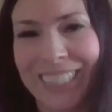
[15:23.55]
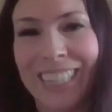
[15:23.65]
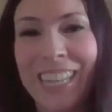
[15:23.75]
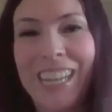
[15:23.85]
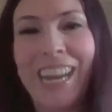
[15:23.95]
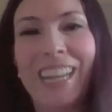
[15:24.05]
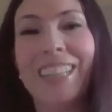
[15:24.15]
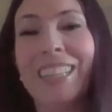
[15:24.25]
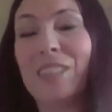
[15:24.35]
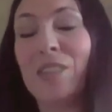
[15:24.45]
Yeah. And
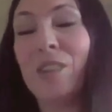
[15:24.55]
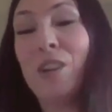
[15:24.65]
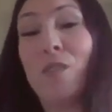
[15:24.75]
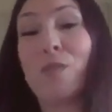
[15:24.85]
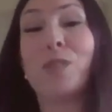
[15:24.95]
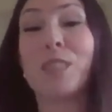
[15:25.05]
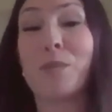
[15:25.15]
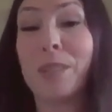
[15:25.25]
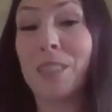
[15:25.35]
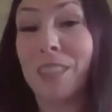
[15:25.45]
that is, of course, a
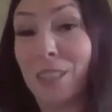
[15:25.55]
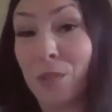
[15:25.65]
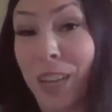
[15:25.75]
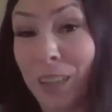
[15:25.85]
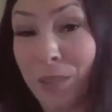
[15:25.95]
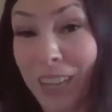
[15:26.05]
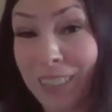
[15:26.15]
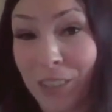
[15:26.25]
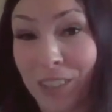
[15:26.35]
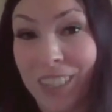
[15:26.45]
question that you cannot
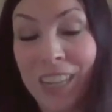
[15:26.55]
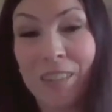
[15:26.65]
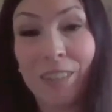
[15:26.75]
answer.